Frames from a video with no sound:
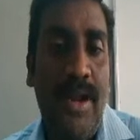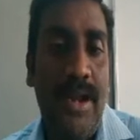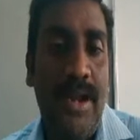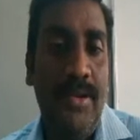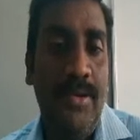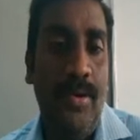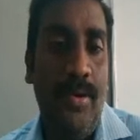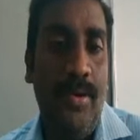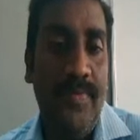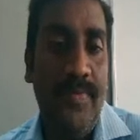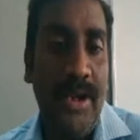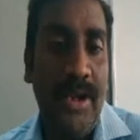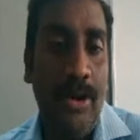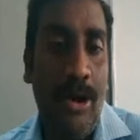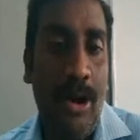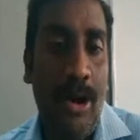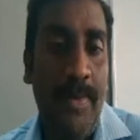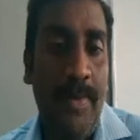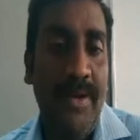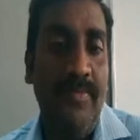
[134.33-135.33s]
value of the
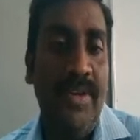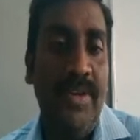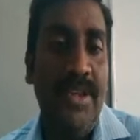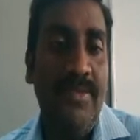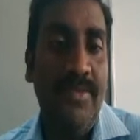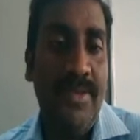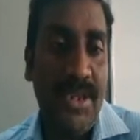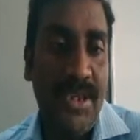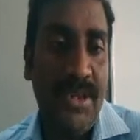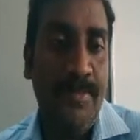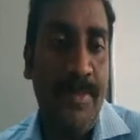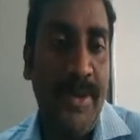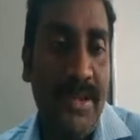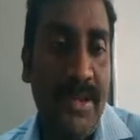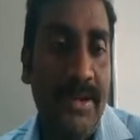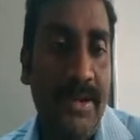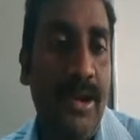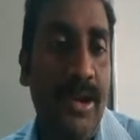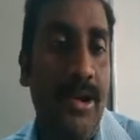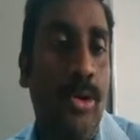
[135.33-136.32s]
carbon which is
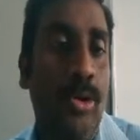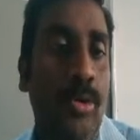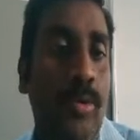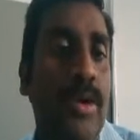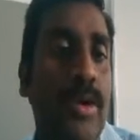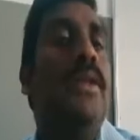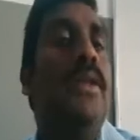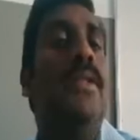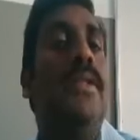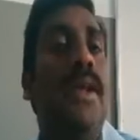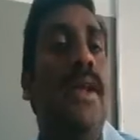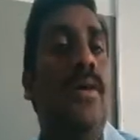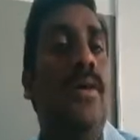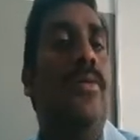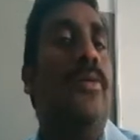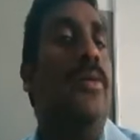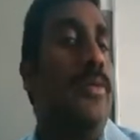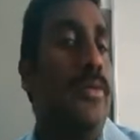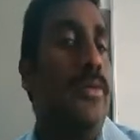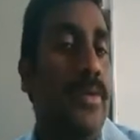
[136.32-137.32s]
presented over in the
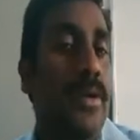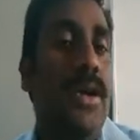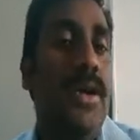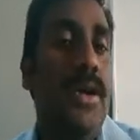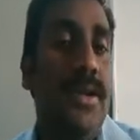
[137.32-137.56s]
ore.